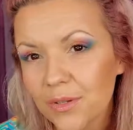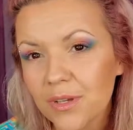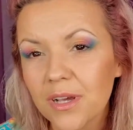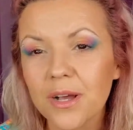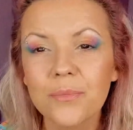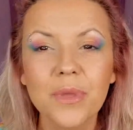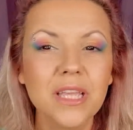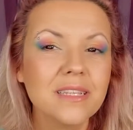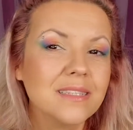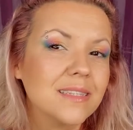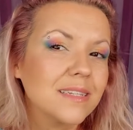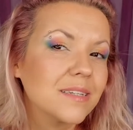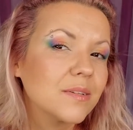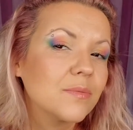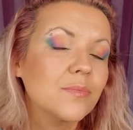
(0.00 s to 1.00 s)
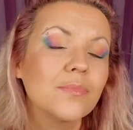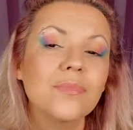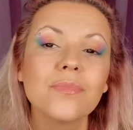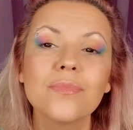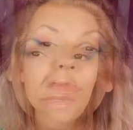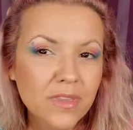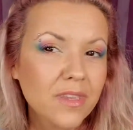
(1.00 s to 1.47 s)
Amazing.
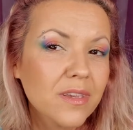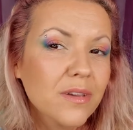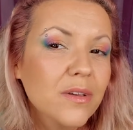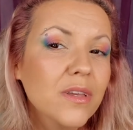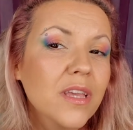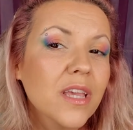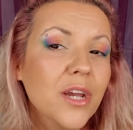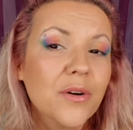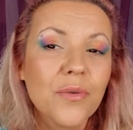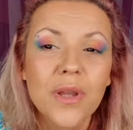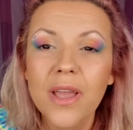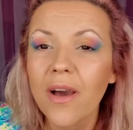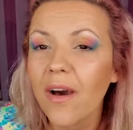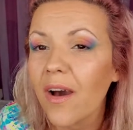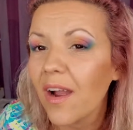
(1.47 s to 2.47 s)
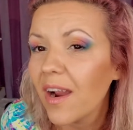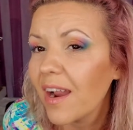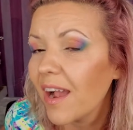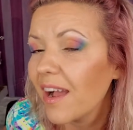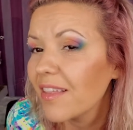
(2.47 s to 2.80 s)
Here we are.